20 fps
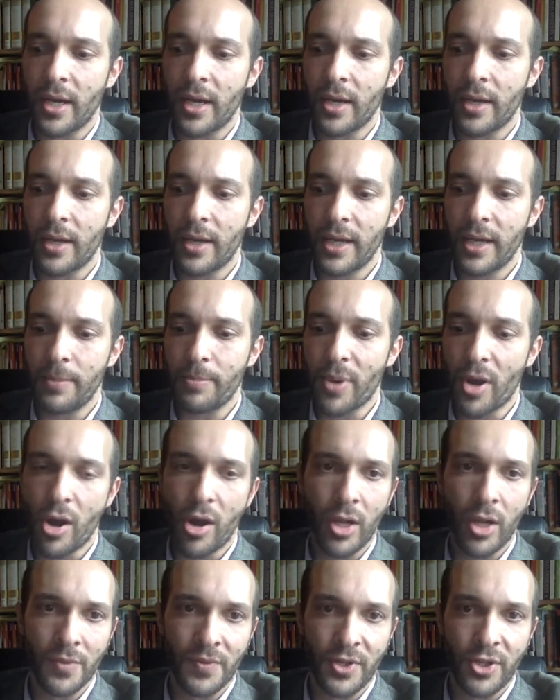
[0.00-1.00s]
uh, a
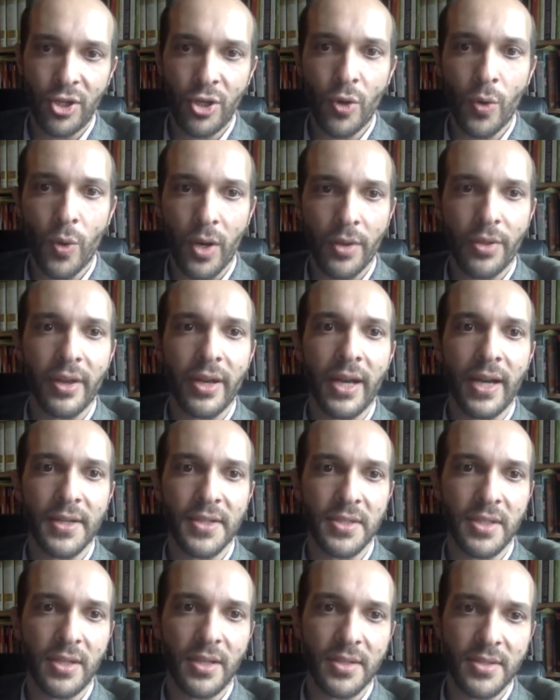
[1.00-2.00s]
pall of a new
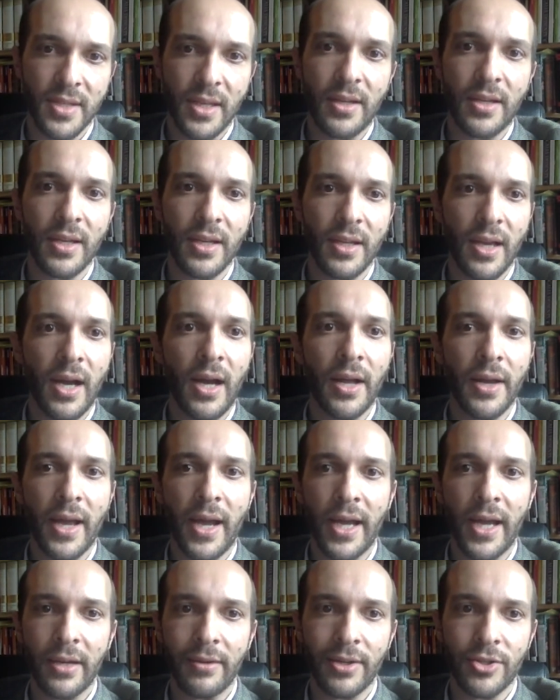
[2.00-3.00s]
orthodoxy descending on
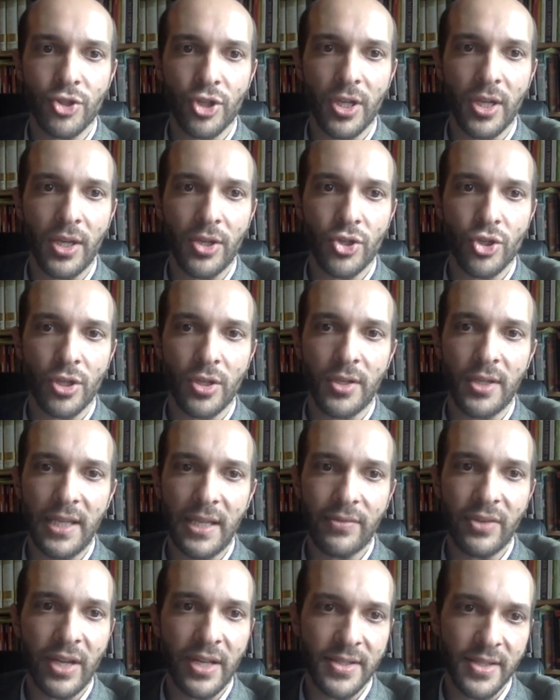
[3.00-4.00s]
higher education,
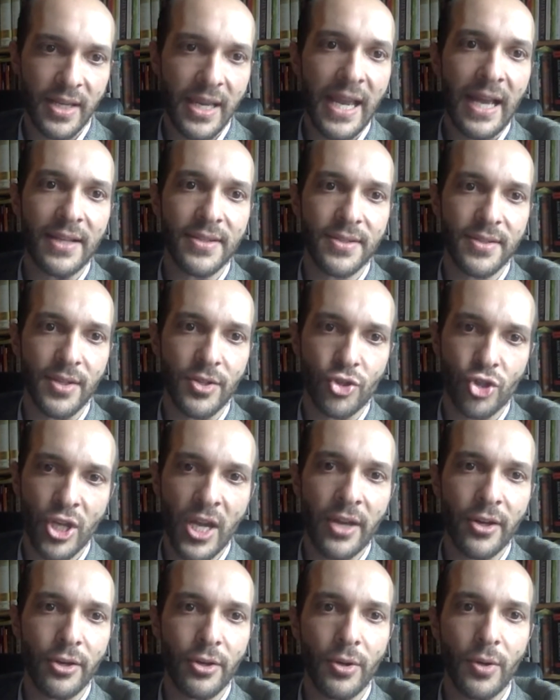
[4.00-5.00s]
even as it casts a
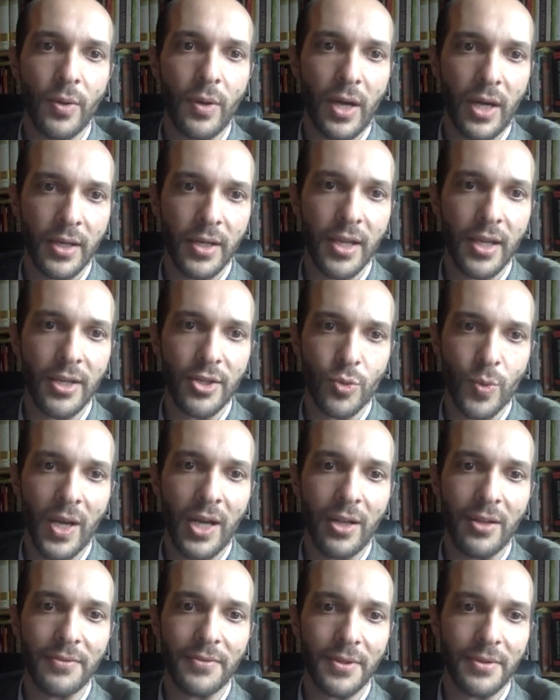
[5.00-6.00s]
shadow on K
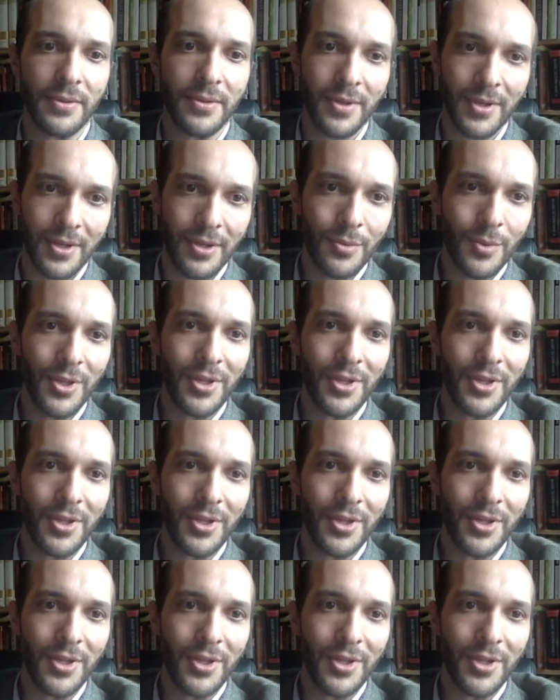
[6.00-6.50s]
12. And